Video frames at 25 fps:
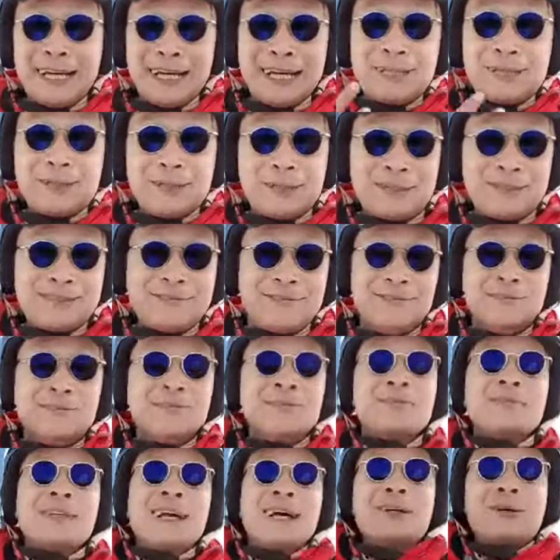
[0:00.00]
I got
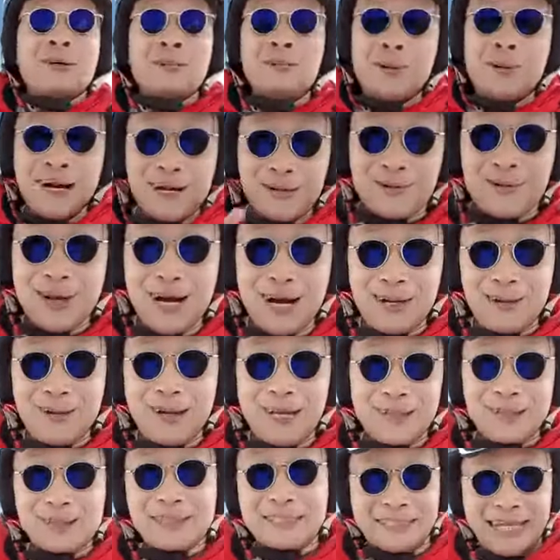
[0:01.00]
marwa,
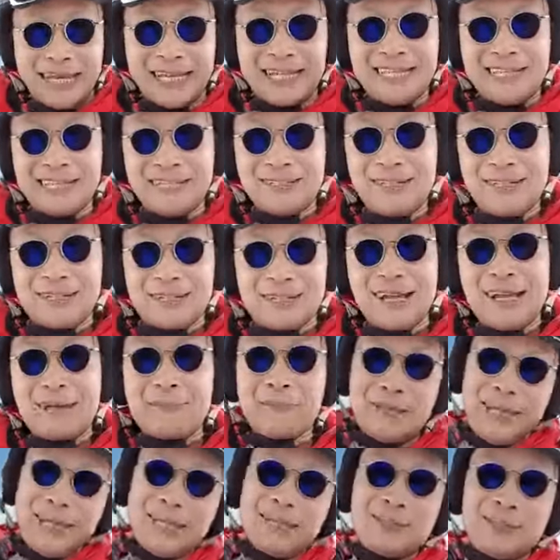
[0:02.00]
right? I got standard, right?
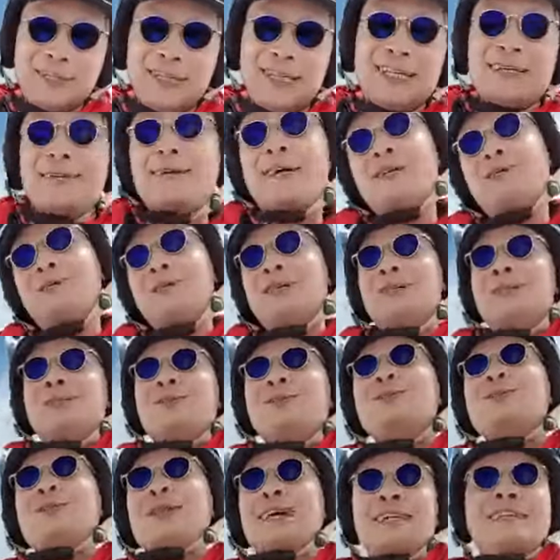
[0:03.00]
I'm an engineer, right? I don't want to
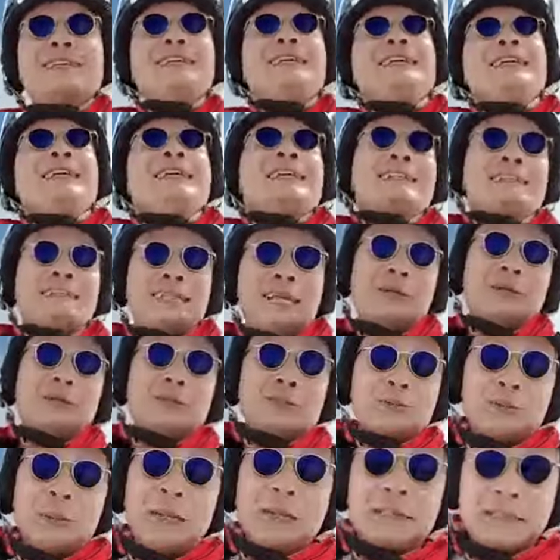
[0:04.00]
do like
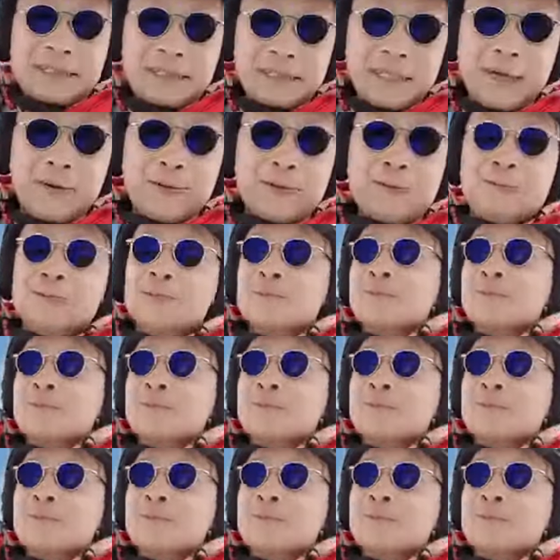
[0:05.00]
salesman stuff.